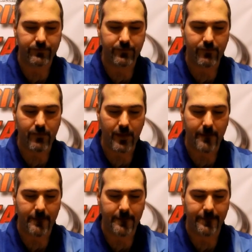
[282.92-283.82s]

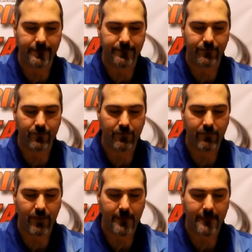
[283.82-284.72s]
Nothing is said.